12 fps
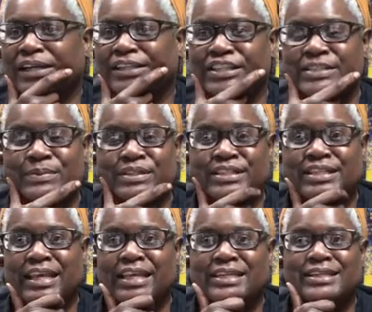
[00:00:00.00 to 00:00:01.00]
husband to
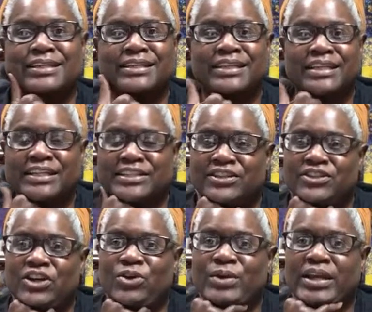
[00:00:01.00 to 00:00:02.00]
take to
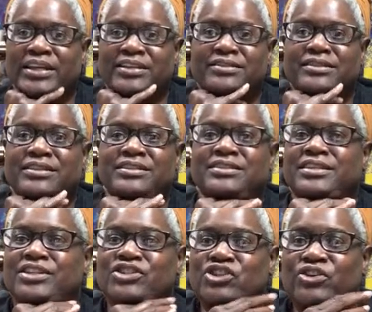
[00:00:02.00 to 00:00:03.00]
donate these
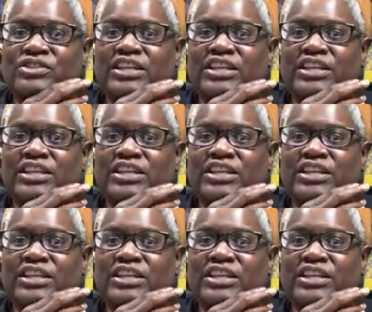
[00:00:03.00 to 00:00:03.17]
t-shirts.